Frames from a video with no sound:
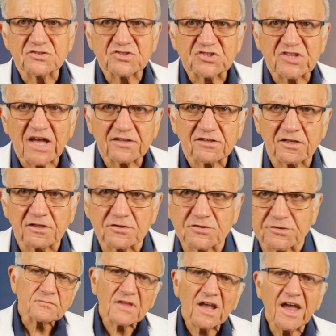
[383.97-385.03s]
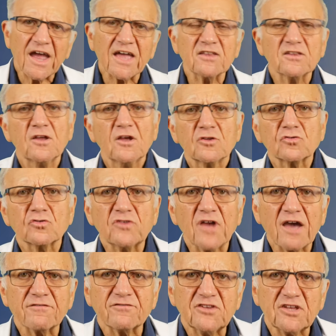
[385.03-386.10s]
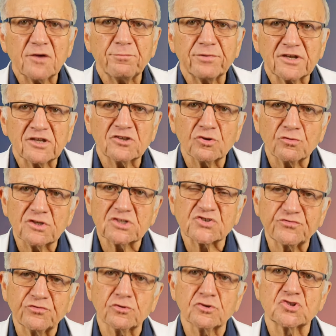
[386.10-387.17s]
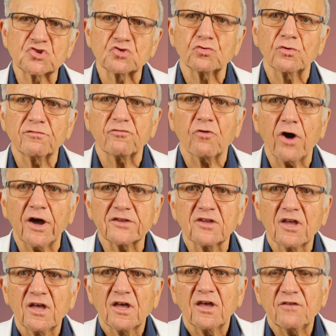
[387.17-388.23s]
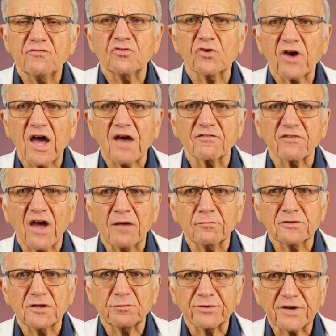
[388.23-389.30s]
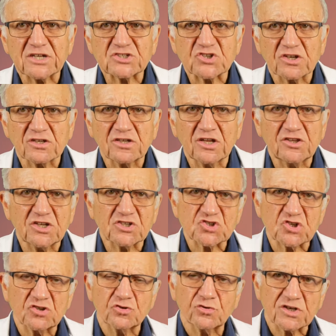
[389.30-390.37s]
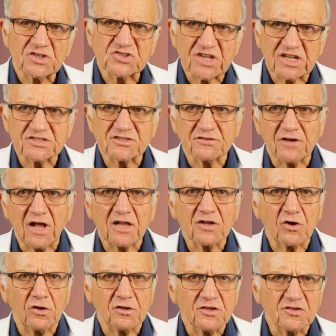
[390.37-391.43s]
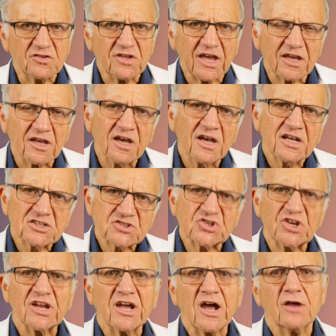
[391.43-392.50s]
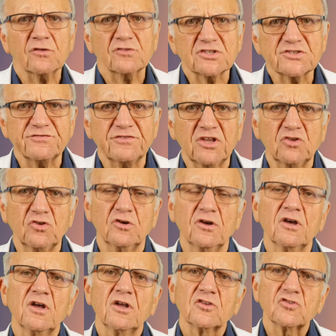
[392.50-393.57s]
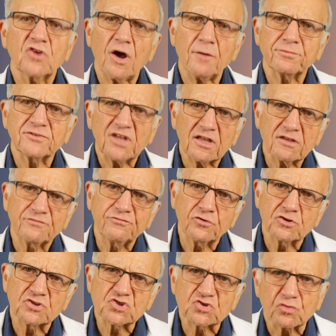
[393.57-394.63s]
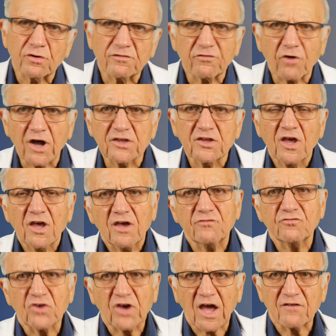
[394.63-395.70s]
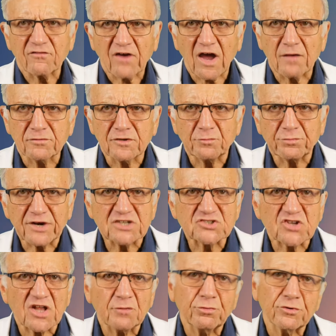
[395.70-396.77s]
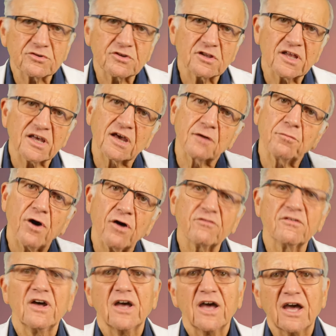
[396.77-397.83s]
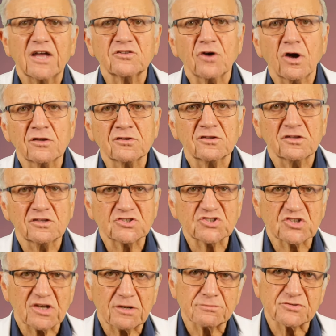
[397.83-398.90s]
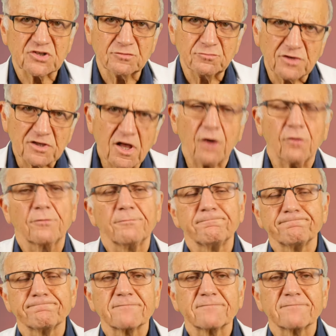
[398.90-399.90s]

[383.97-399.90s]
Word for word: statins. And to dive deeper into which foods to avoid if you have high blood pressure in addition to excessive alcohol intake, check out this video, Top 10 Foods to Avoid If You Have High Blood Pressure. I'll put a link above and on the description below.